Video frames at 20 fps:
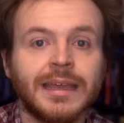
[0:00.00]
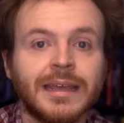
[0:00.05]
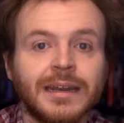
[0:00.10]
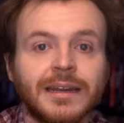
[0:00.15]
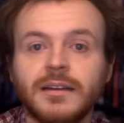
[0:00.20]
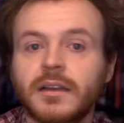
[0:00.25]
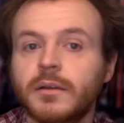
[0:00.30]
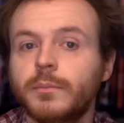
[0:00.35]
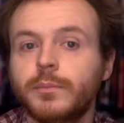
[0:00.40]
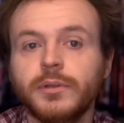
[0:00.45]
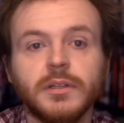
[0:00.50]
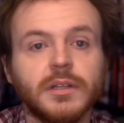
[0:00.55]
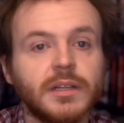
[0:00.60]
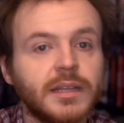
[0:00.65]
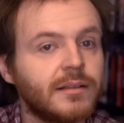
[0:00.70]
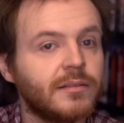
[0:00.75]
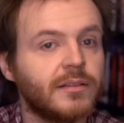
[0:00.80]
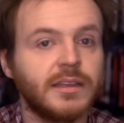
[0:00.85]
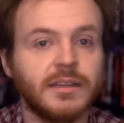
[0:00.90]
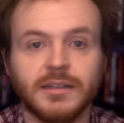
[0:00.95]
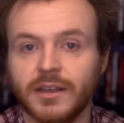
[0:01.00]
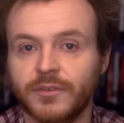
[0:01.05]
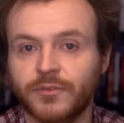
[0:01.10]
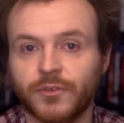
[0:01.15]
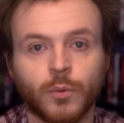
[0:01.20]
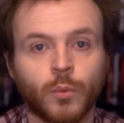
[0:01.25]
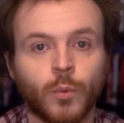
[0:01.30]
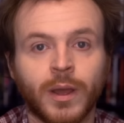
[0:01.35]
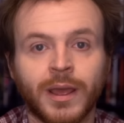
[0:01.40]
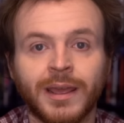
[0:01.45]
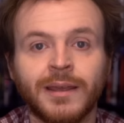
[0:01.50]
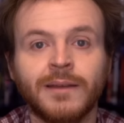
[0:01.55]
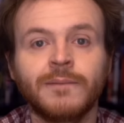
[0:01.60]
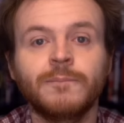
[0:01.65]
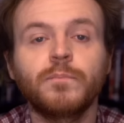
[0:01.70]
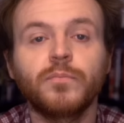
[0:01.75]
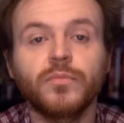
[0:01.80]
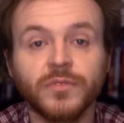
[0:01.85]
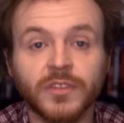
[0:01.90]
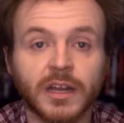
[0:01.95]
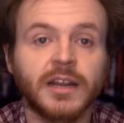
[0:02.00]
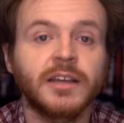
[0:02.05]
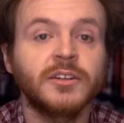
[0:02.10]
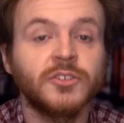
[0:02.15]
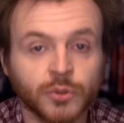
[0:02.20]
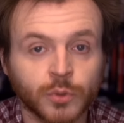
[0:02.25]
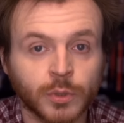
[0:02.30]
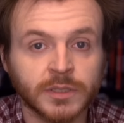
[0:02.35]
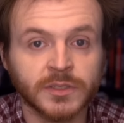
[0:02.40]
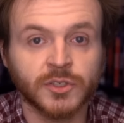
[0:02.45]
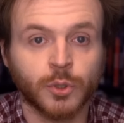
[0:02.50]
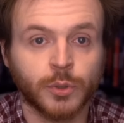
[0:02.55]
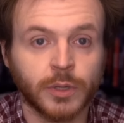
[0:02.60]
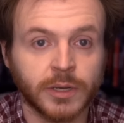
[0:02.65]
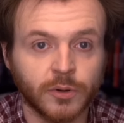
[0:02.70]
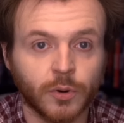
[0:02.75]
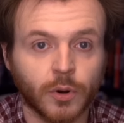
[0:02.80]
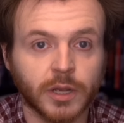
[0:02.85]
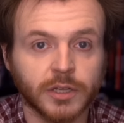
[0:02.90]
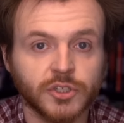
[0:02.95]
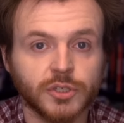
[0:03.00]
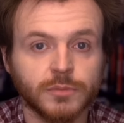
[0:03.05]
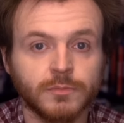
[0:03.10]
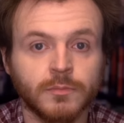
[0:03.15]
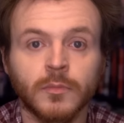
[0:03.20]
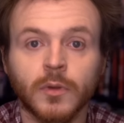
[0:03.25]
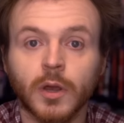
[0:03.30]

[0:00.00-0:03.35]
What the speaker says: in a completely different way than I do on Screen Crush.